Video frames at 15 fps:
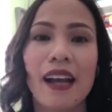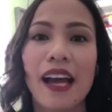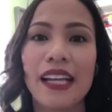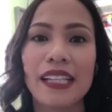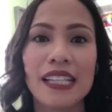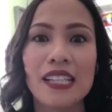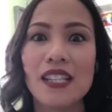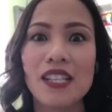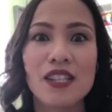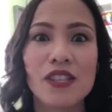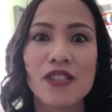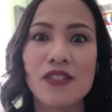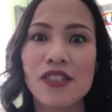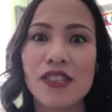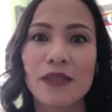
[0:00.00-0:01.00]
I needed
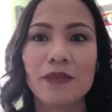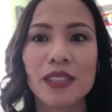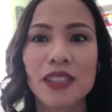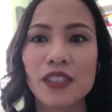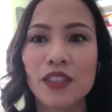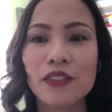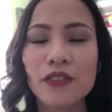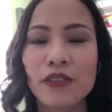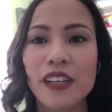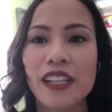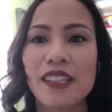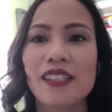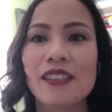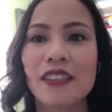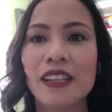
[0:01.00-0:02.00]
to do something different.